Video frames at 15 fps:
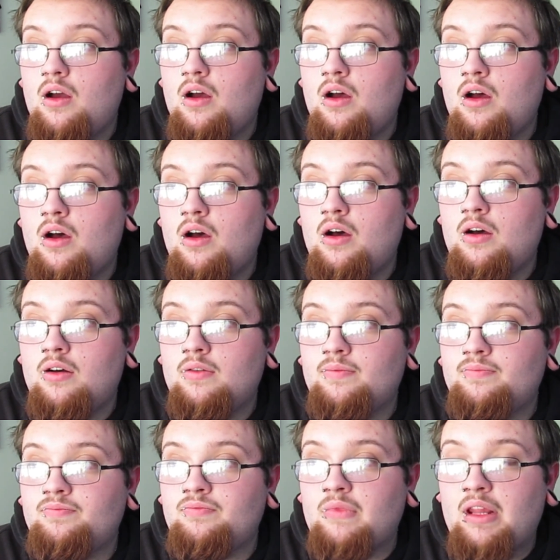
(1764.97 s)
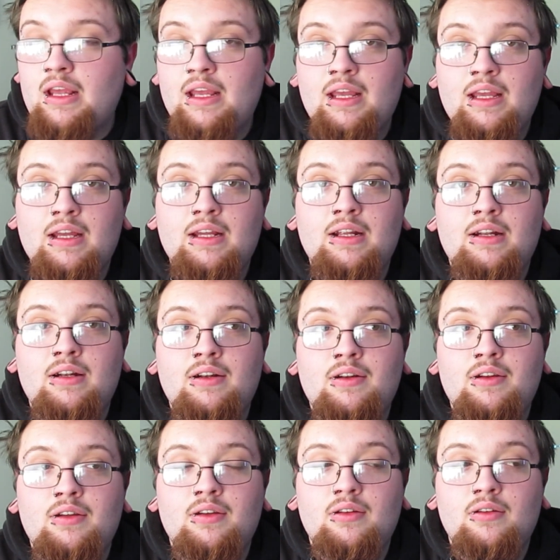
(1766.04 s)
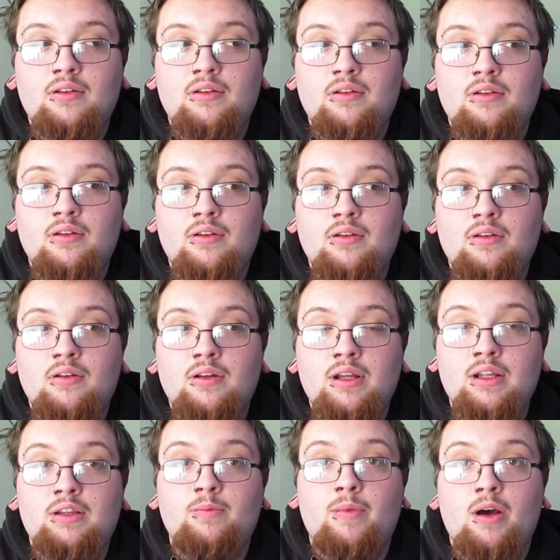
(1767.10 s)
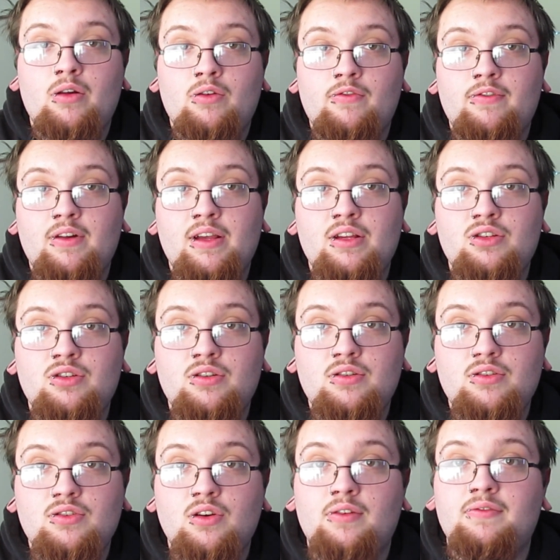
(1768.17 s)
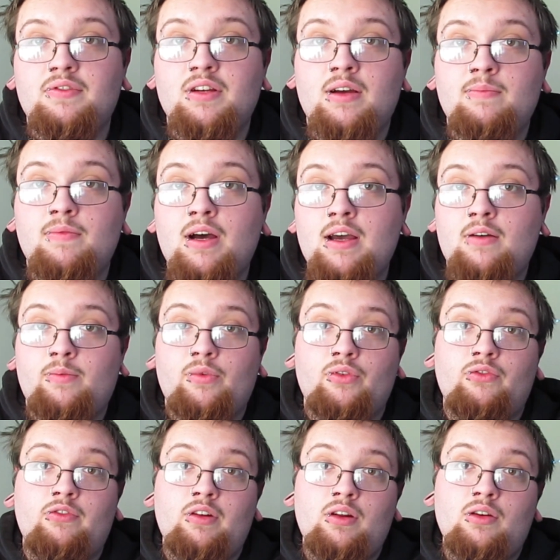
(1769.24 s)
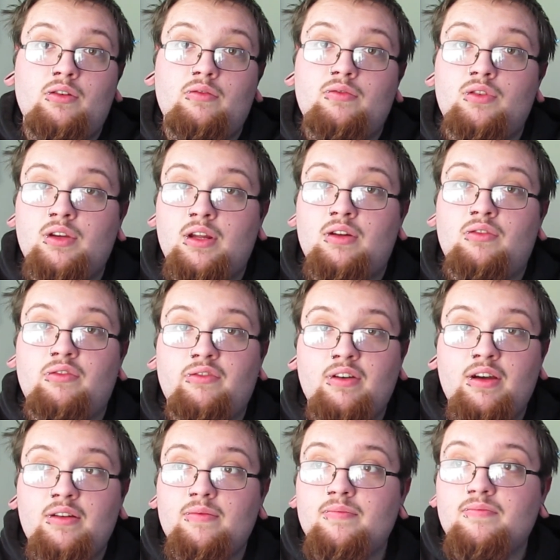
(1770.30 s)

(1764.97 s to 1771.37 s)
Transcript: And hit the bell notification so every time I upload video you get notified.